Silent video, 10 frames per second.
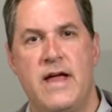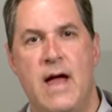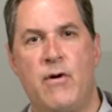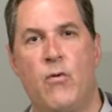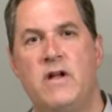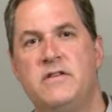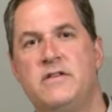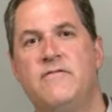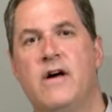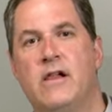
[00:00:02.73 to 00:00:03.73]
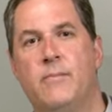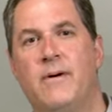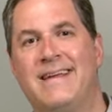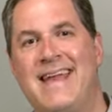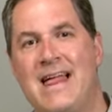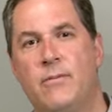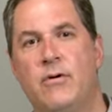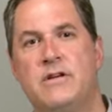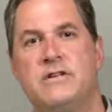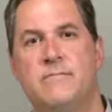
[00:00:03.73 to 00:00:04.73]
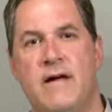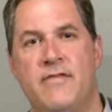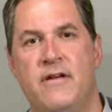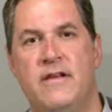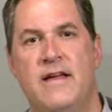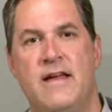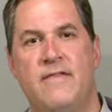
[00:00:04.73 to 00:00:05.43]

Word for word: and we want to develop a calibration method